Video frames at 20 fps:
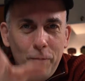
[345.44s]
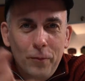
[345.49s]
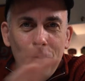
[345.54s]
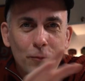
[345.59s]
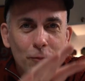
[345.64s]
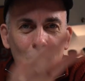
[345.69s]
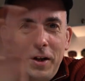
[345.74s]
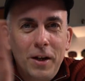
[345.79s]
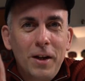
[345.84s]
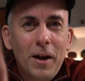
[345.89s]

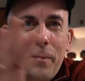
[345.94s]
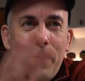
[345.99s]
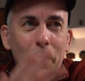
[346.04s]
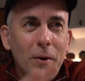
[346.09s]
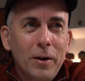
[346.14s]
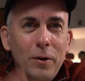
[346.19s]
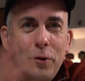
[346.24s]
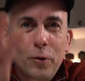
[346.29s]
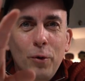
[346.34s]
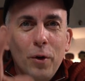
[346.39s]
Read up
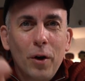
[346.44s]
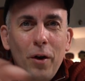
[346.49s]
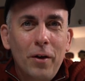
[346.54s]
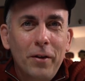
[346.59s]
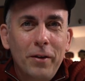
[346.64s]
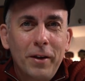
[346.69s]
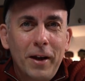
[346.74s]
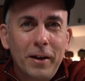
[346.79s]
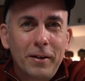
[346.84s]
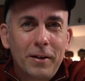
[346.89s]
and Google
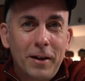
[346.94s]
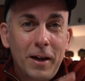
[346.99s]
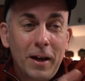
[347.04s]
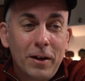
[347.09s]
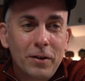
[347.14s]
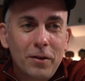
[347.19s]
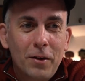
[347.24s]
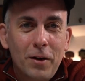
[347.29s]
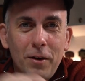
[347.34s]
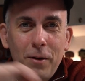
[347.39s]
on that
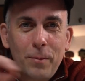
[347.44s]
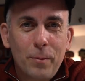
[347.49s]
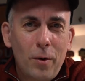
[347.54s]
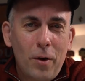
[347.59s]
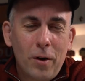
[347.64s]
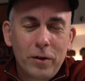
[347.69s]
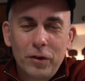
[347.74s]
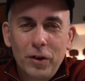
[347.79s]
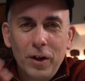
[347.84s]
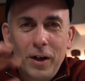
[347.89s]
Kickstarter
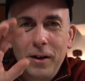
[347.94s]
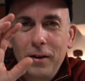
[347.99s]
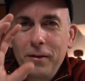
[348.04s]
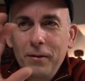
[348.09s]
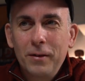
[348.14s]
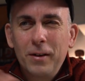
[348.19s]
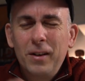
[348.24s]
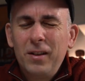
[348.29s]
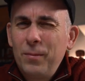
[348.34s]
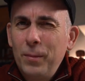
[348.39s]

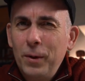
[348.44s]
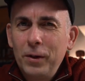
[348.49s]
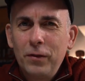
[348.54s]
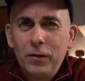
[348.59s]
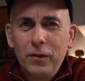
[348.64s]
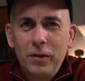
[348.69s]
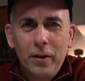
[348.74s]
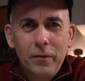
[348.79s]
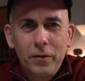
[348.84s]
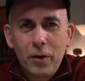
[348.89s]
blockchain. There's a bunch
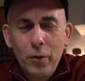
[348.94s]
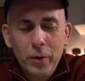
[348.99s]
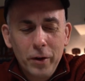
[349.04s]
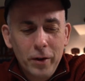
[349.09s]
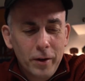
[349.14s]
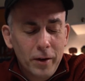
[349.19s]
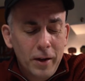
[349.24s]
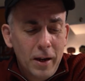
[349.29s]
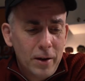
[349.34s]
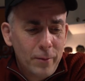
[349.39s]
of stuff going
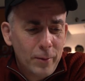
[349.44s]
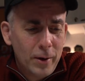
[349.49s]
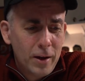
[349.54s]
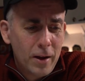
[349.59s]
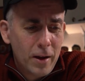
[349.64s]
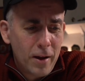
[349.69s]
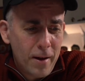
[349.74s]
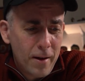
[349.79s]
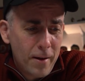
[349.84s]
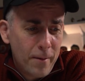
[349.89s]
on.
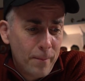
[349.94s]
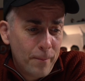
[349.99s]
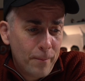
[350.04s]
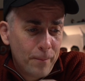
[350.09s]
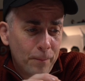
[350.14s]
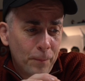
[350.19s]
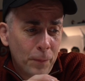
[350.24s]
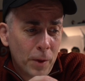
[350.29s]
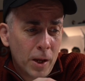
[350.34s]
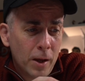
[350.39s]
Anyway,
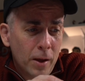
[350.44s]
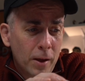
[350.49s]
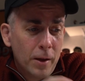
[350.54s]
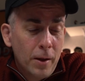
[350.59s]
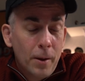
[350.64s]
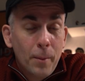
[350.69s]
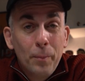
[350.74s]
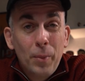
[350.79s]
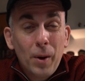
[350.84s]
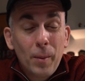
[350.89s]

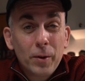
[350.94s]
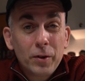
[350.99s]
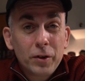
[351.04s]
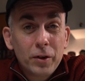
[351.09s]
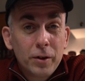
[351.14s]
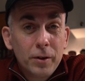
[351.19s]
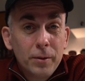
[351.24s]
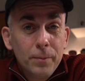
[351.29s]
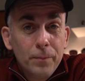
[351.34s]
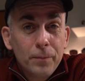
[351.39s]

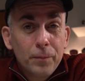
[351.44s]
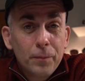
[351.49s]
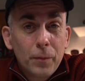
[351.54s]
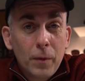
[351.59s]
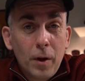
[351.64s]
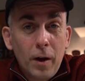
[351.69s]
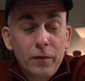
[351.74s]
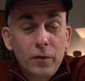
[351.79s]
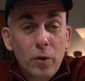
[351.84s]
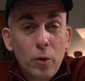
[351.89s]
publisher,
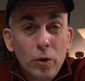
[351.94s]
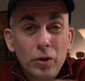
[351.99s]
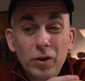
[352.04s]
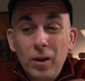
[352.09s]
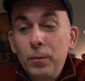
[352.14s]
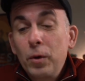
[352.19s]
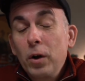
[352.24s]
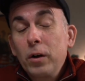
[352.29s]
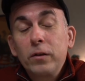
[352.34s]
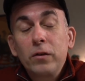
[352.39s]
of course,
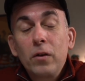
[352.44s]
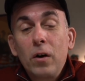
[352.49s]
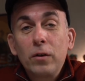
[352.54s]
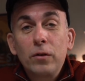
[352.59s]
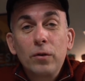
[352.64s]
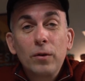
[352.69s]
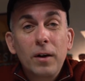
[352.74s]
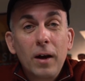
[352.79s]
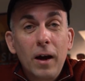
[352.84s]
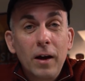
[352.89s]
I'm going to
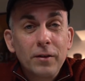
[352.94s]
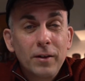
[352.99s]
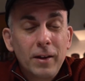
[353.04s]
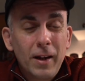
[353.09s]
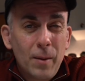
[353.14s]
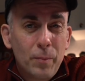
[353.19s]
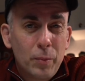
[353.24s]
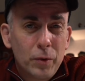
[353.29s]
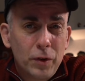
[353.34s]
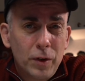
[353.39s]
talk to the guys at
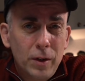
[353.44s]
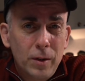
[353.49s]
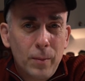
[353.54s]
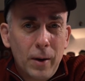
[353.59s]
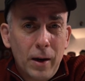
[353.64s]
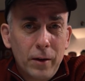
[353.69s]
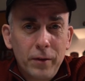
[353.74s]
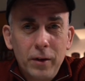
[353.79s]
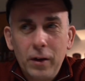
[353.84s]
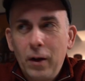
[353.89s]
Apogee
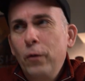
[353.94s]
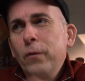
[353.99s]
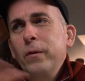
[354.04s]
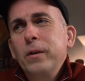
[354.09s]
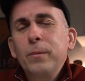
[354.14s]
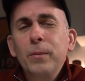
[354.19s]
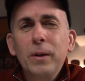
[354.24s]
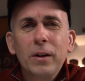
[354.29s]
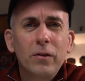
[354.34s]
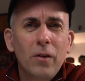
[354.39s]
about it. I've
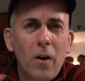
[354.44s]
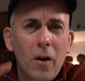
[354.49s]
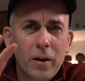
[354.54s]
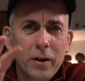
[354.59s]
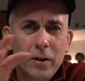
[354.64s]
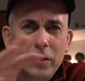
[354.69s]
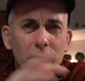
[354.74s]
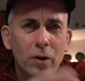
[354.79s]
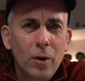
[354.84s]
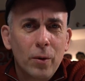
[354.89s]
already been
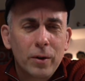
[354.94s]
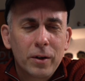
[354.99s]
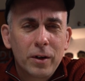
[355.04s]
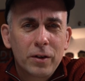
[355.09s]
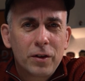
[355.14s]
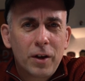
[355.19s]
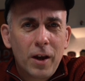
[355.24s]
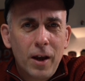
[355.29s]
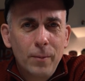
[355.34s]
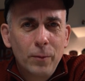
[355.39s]
talking and showing
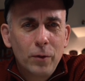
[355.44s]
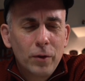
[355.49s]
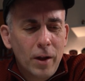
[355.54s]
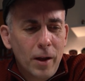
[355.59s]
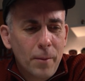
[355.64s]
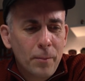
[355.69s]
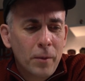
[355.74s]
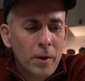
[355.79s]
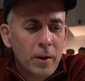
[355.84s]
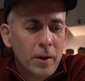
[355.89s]
this game to
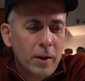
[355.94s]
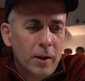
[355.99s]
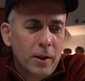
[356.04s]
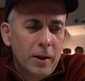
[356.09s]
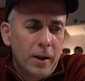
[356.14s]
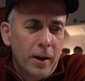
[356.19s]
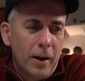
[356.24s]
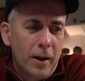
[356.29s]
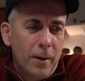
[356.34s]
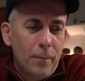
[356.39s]
them.
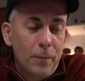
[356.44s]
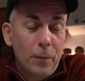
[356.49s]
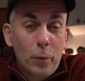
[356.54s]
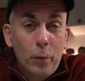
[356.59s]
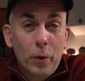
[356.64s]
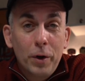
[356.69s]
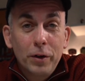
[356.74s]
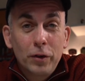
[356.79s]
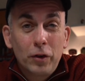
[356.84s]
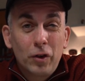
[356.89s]
I
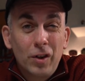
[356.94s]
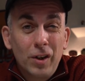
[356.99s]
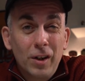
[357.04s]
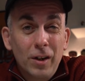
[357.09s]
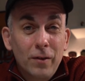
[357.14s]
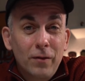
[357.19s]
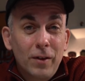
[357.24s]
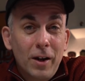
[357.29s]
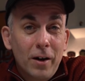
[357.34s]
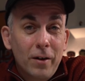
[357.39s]
want to
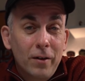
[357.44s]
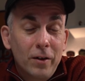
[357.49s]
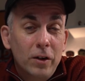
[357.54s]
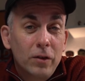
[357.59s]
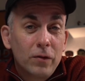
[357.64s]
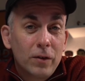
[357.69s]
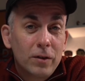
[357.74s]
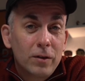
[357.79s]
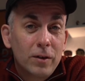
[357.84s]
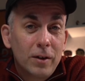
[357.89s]
see if they are
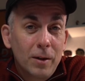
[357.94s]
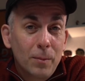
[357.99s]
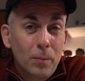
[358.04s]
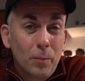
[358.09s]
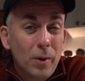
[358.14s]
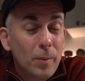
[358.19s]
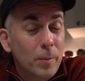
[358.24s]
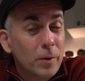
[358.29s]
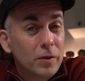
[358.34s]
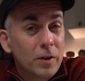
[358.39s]
interested in
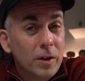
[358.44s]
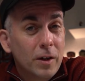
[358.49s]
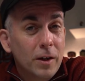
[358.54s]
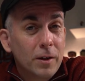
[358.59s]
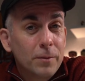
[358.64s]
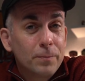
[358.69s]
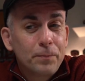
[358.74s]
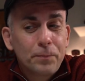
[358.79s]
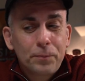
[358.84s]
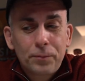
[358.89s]
publishing
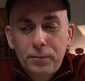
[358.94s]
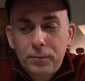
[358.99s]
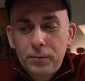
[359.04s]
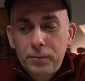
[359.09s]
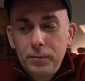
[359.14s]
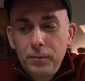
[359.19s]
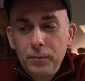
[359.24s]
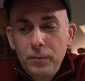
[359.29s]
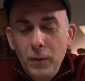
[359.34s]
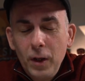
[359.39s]
it
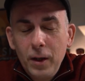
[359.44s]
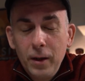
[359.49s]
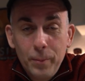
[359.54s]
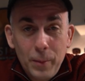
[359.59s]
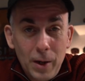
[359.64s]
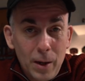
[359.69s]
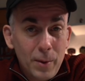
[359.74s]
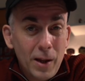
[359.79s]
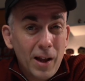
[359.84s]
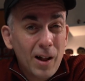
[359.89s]
and maybe